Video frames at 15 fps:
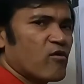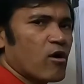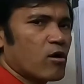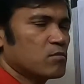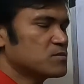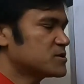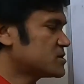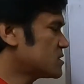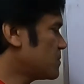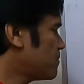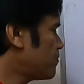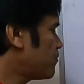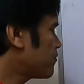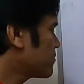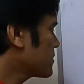forms:
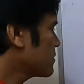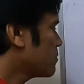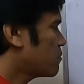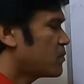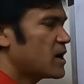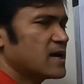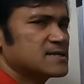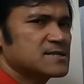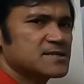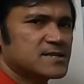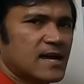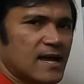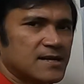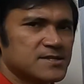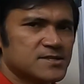present
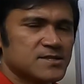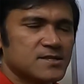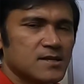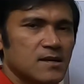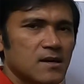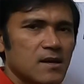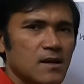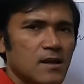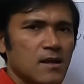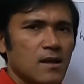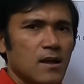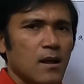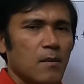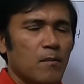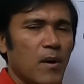tense,
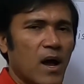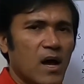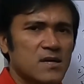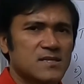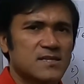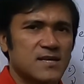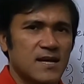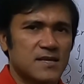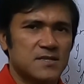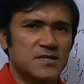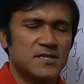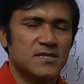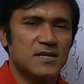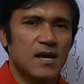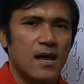past
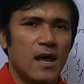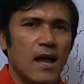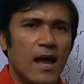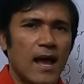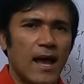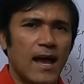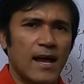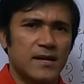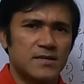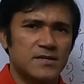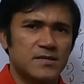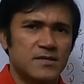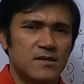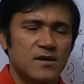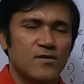tense,
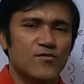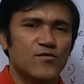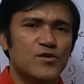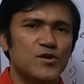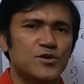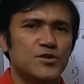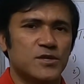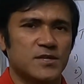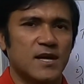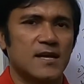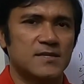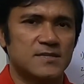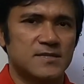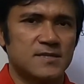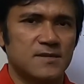and future
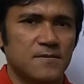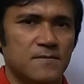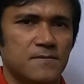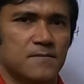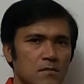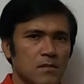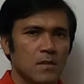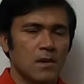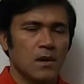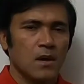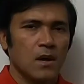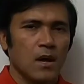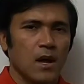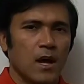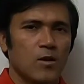tense.
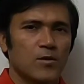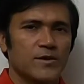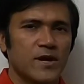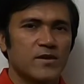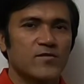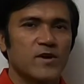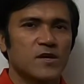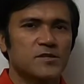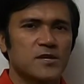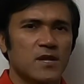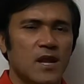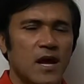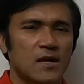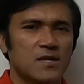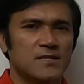Hello dear viewers and
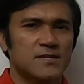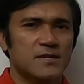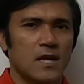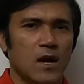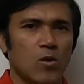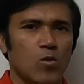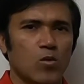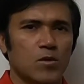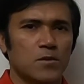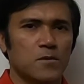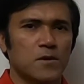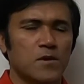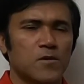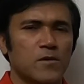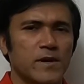learners, now we
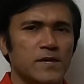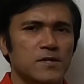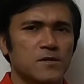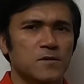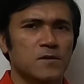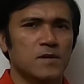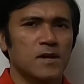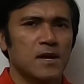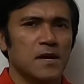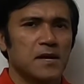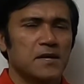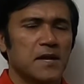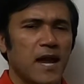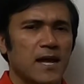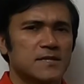will look into
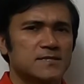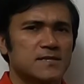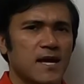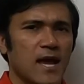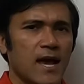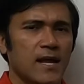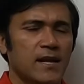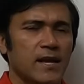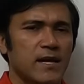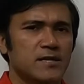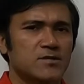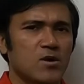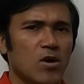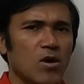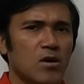tense and
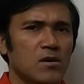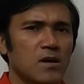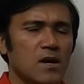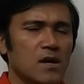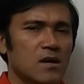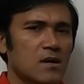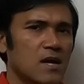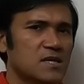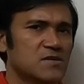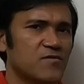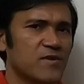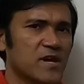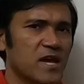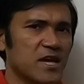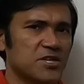its all
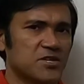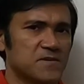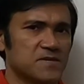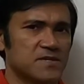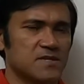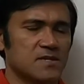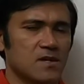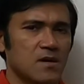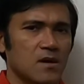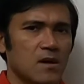classifications.